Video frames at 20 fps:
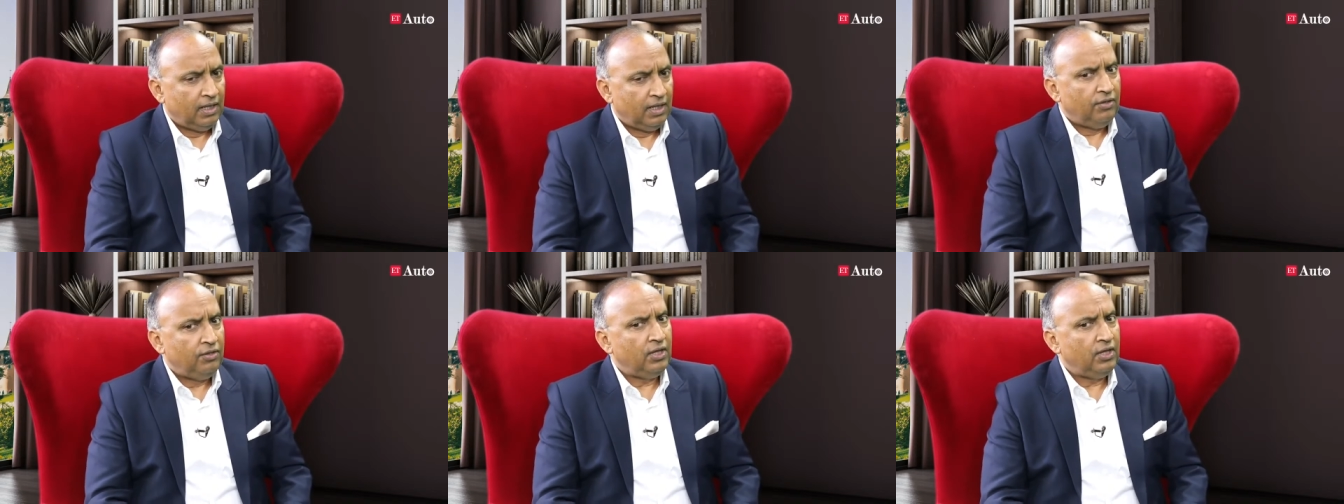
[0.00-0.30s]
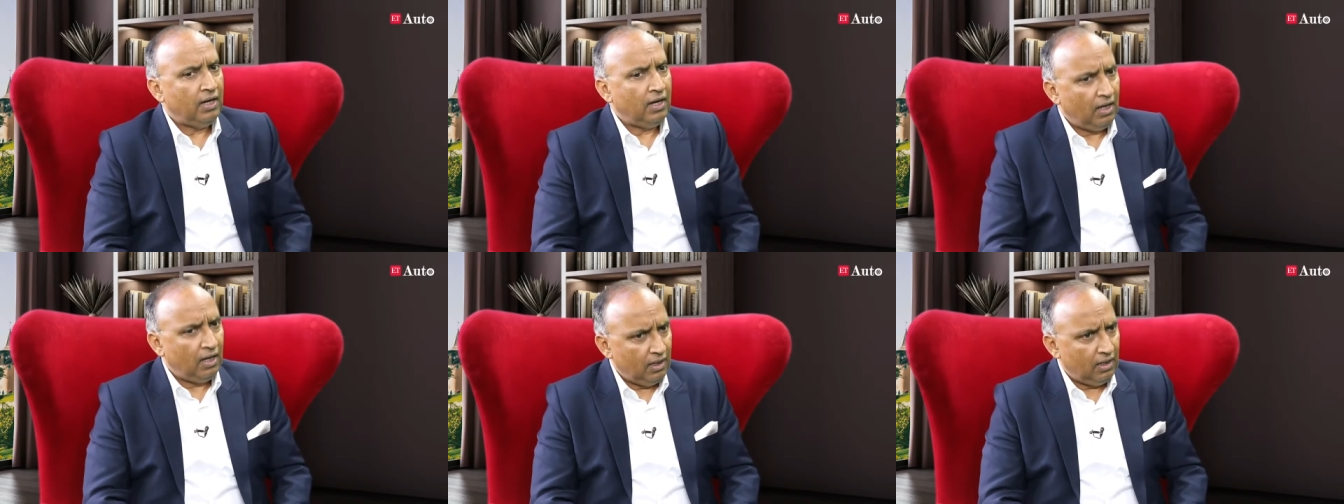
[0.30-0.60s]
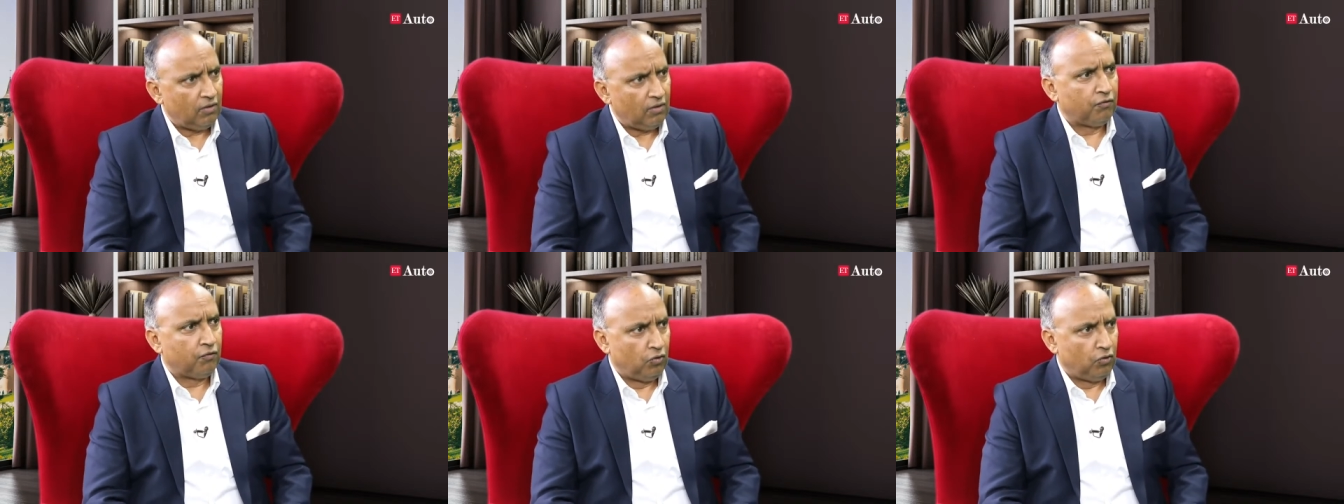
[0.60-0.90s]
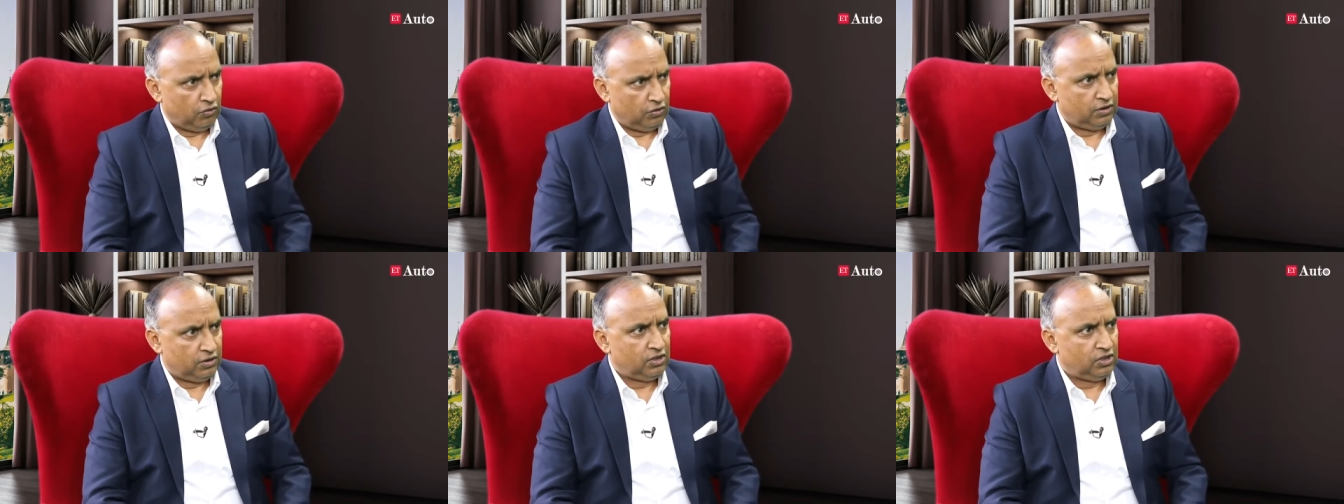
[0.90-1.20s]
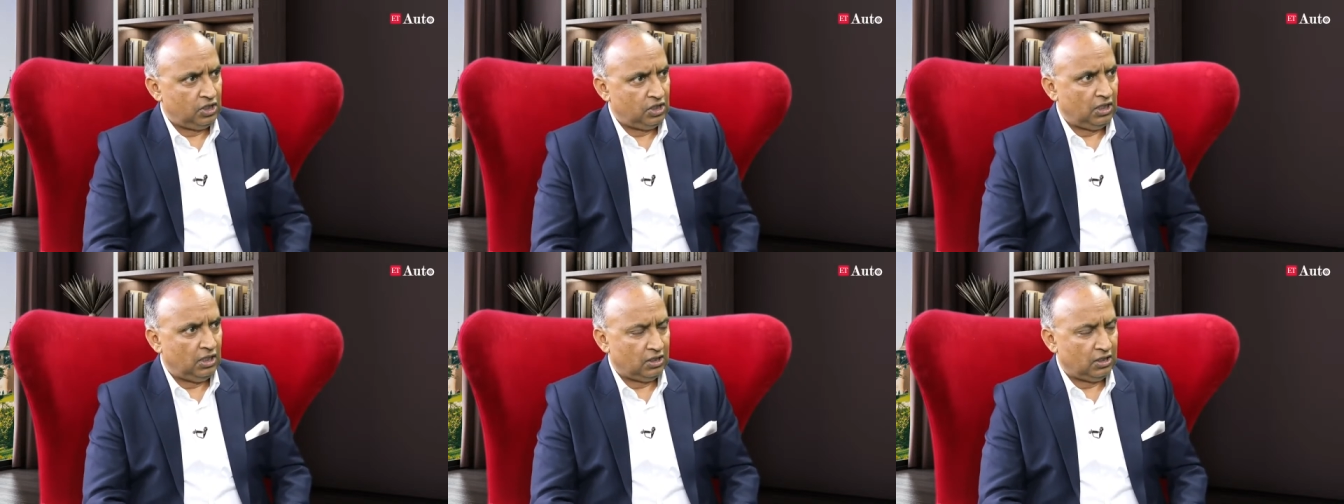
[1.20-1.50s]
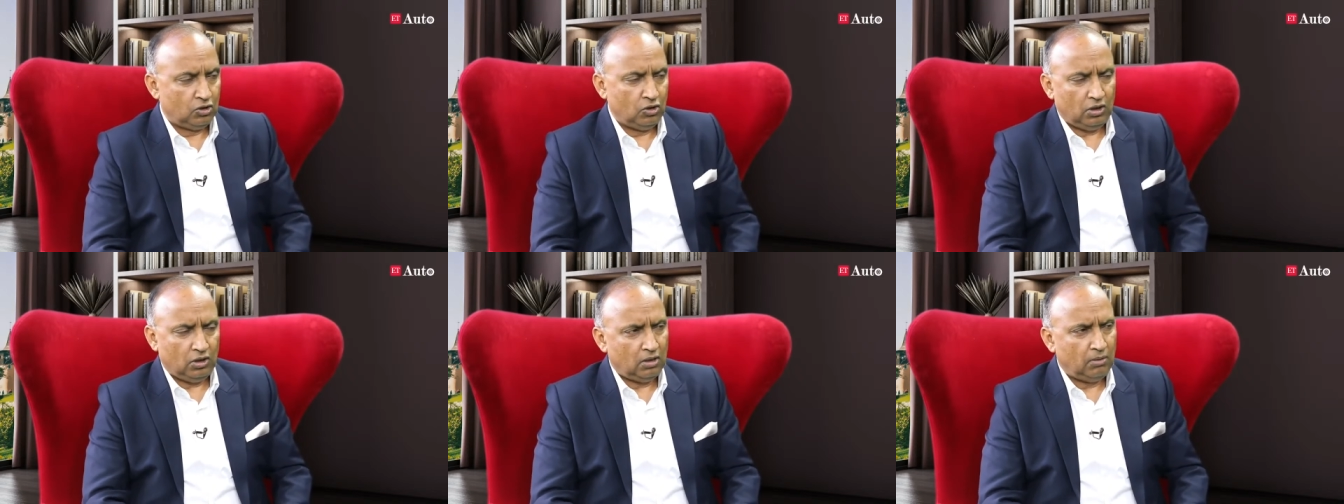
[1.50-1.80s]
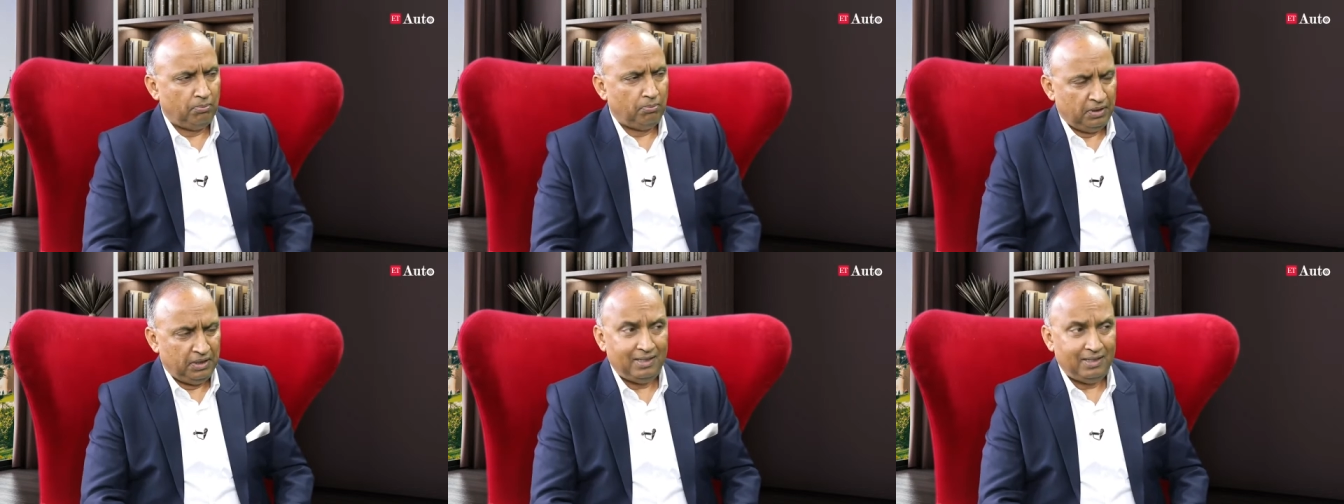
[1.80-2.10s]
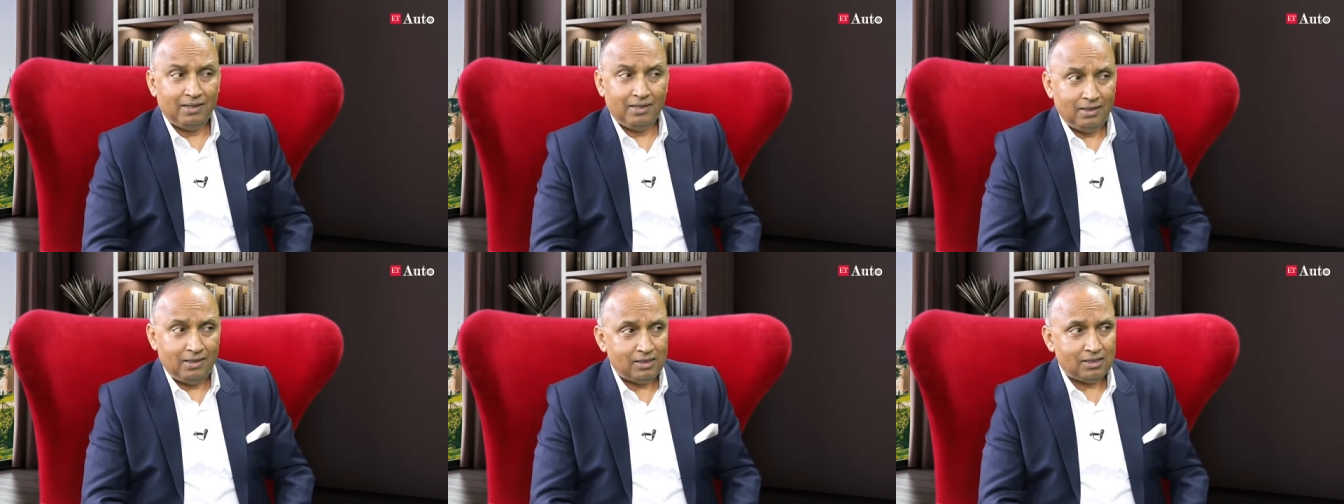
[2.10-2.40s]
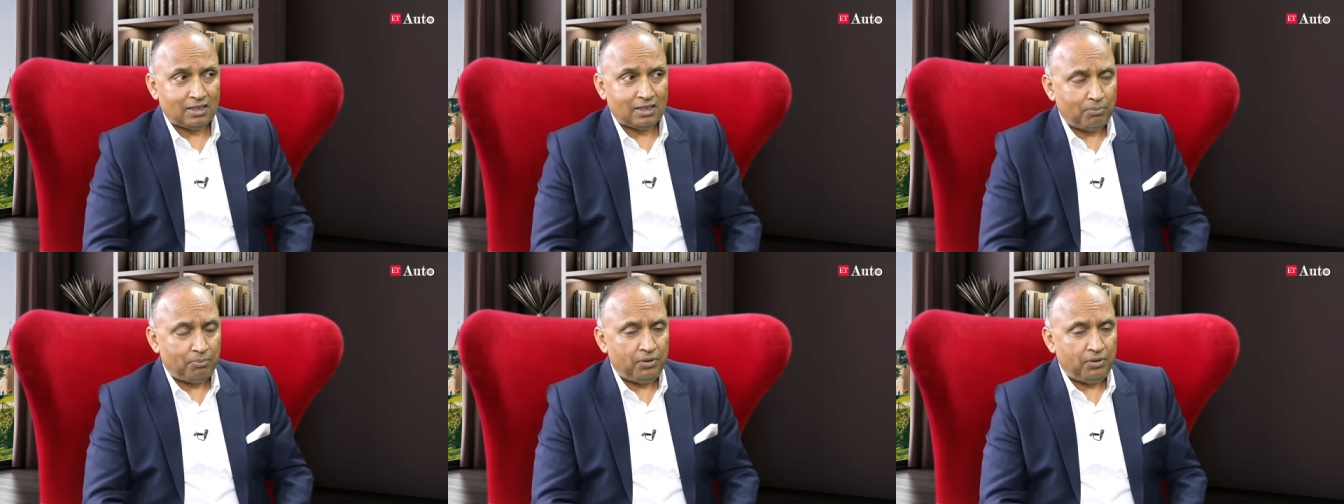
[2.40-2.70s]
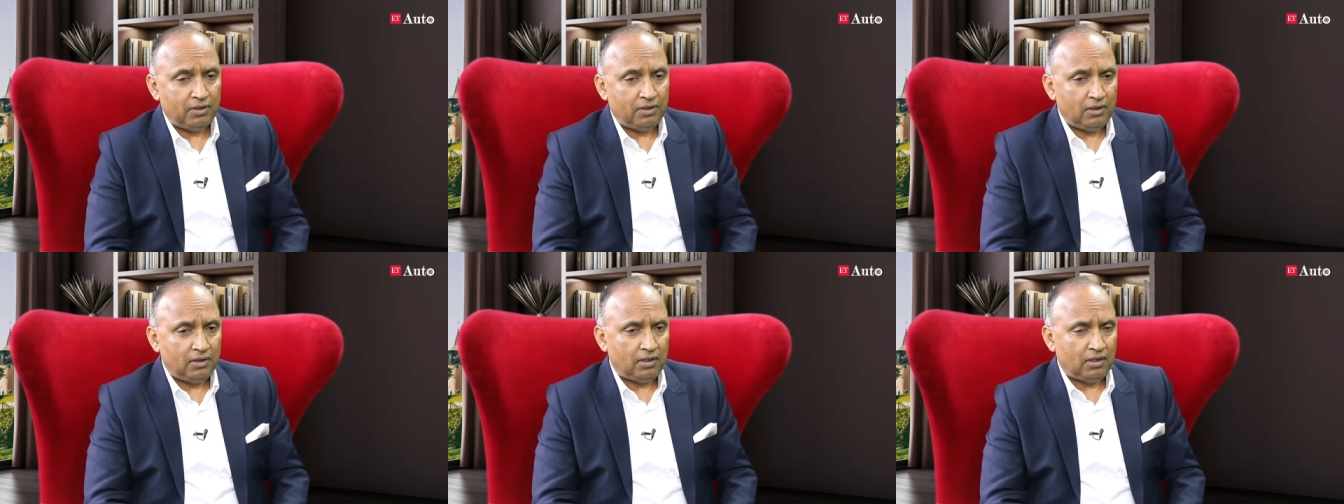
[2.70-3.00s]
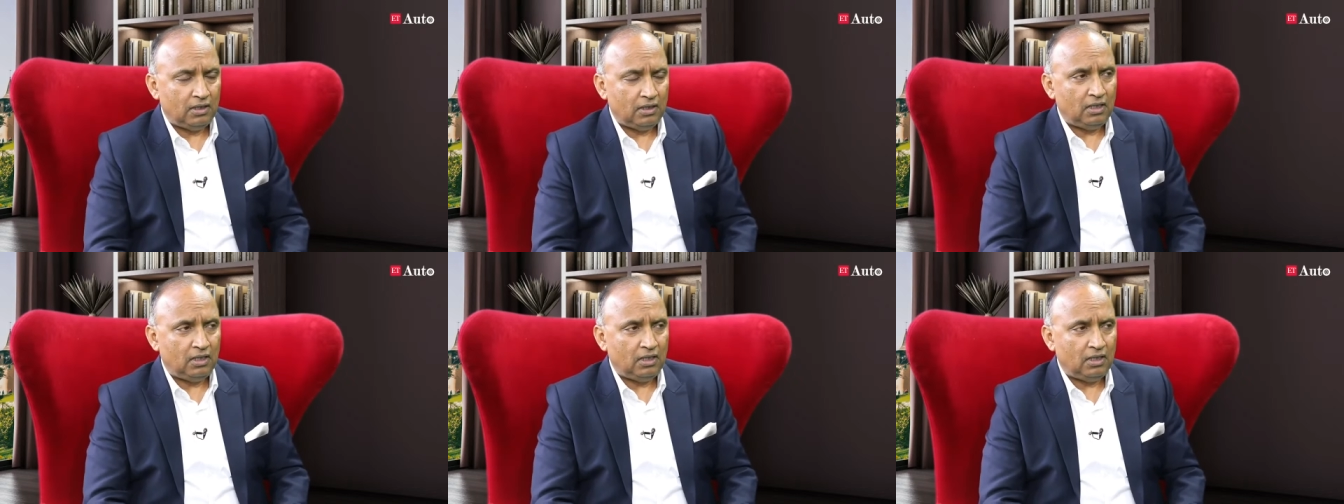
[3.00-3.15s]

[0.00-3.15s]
There are of course still, it's not completely disappeared.